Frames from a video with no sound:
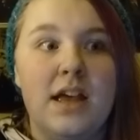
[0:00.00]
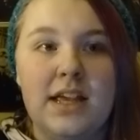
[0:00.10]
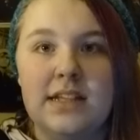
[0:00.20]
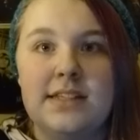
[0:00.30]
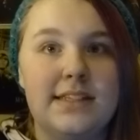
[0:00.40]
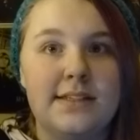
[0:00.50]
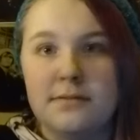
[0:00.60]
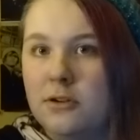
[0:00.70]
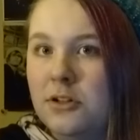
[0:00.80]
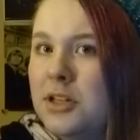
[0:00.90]

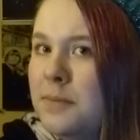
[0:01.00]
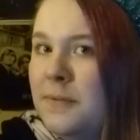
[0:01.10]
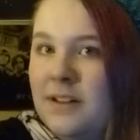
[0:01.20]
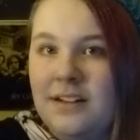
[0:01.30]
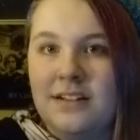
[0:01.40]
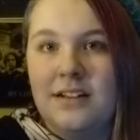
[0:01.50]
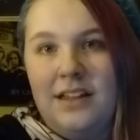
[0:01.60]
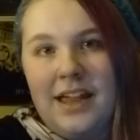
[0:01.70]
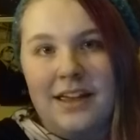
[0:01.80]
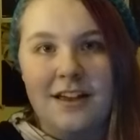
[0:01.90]
It's only been
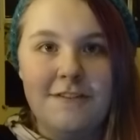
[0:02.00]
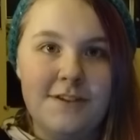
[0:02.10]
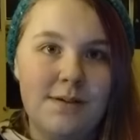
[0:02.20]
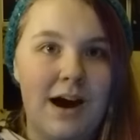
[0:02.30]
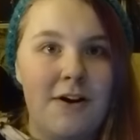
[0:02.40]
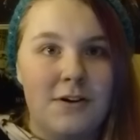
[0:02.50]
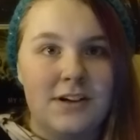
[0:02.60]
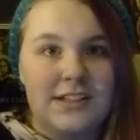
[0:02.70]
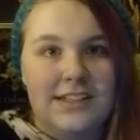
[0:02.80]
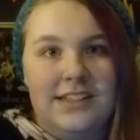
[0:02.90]
like a few
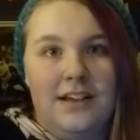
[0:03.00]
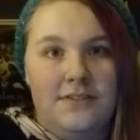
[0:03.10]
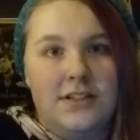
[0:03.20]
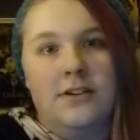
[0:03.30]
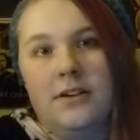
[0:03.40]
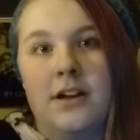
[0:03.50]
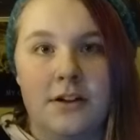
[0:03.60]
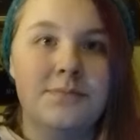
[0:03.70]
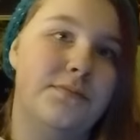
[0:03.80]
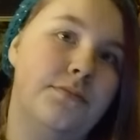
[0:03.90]
hours and stuff, so you
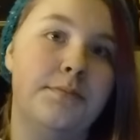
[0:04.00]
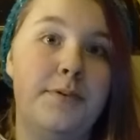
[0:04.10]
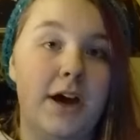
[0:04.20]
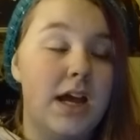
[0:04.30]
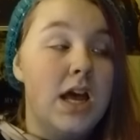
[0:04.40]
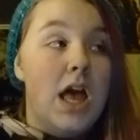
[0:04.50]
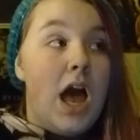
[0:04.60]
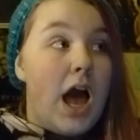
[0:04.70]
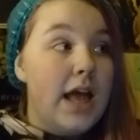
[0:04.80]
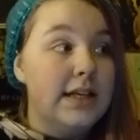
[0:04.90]
know. But
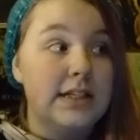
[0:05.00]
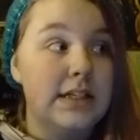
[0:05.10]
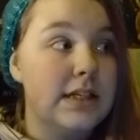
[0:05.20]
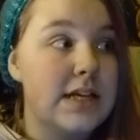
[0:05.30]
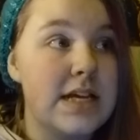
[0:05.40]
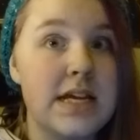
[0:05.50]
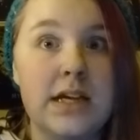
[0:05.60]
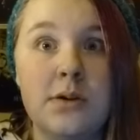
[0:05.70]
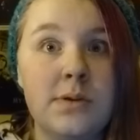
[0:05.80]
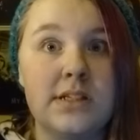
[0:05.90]

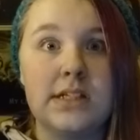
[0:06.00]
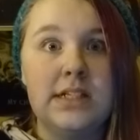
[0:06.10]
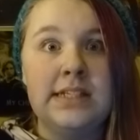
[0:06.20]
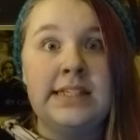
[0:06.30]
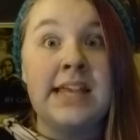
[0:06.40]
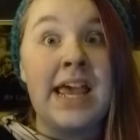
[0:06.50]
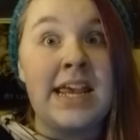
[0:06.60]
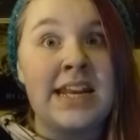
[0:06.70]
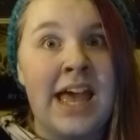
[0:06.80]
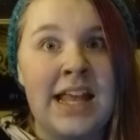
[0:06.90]
it was
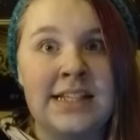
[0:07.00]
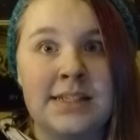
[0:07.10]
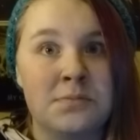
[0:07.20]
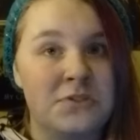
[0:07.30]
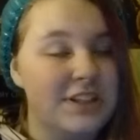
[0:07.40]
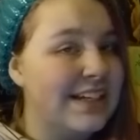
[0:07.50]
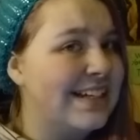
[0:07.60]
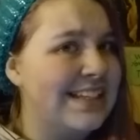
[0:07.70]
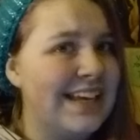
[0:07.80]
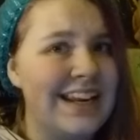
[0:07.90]
insane, and some really
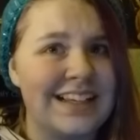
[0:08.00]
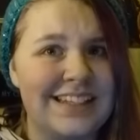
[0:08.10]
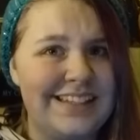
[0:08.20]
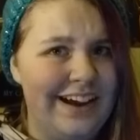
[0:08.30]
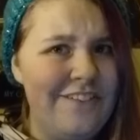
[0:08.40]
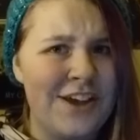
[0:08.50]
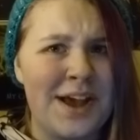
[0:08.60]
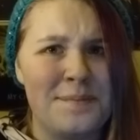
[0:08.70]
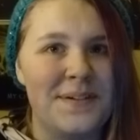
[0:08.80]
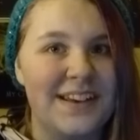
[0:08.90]
exciting stuff
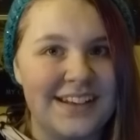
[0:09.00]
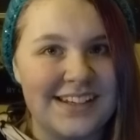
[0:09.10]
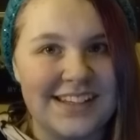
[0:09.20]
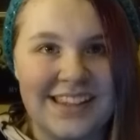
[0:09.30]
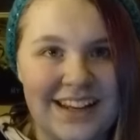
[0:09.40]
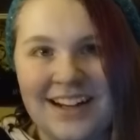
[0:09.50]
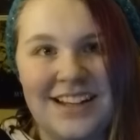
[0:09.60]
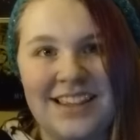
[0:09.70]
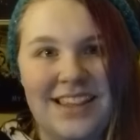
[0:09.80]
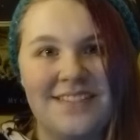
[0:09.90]
happened that I
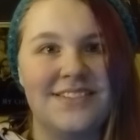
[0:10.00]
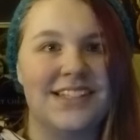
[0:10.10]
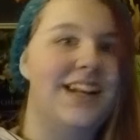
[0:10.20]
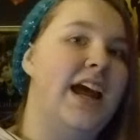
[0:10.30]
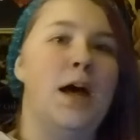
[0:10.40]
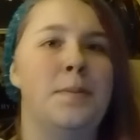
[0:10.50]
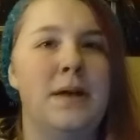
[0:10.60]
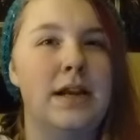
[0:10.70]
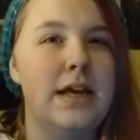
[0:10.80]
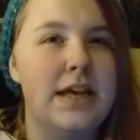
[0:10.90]
didn't think was gonna
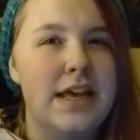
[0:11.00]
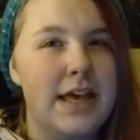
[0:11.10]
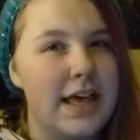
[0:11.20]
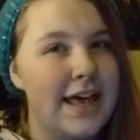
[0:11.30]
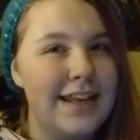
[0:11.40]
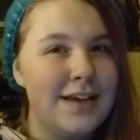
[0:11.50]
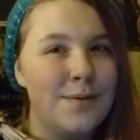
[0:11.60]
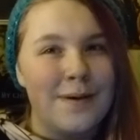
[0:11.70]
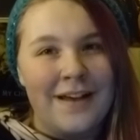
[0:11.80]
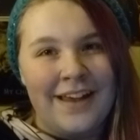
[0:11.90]
happen.
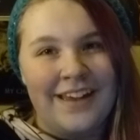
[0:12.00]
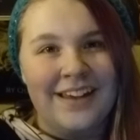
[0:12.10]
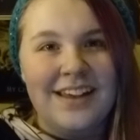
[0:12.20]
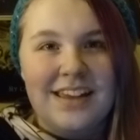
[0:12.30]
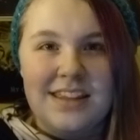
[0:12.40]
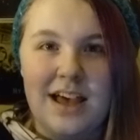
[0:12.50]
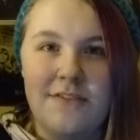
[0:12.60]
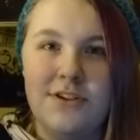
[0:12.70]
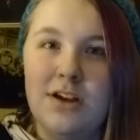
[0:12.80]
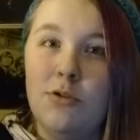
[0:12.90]
Anyway,
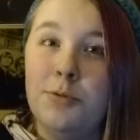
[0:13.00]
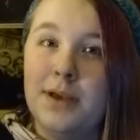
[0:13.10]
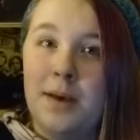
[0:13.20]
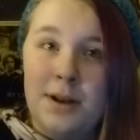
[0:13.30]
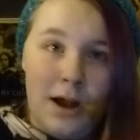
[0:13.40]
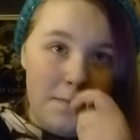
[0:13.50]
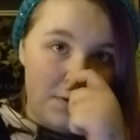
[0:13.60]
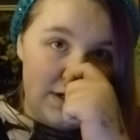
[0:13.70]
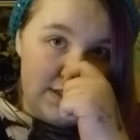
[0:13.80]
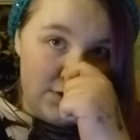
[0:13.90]
that video will be coming out
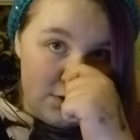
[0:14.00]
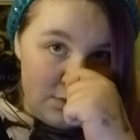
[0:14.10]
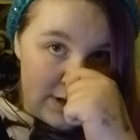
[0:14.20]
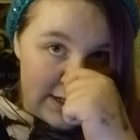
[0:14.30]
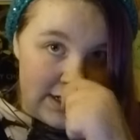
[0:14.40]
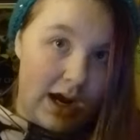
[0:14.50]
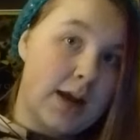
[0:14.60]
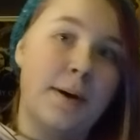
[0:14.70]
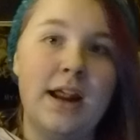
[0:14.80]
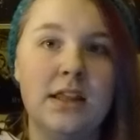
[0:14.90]
pretty soon where I
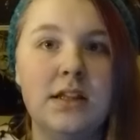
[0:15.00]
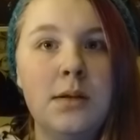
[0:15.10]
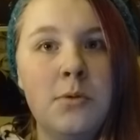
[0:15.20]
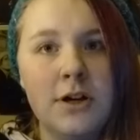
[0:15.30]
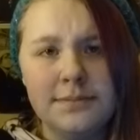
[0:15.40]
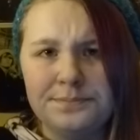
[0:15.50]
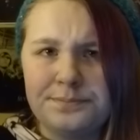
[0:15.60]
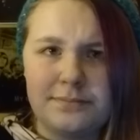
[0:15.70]
talk about it a little more.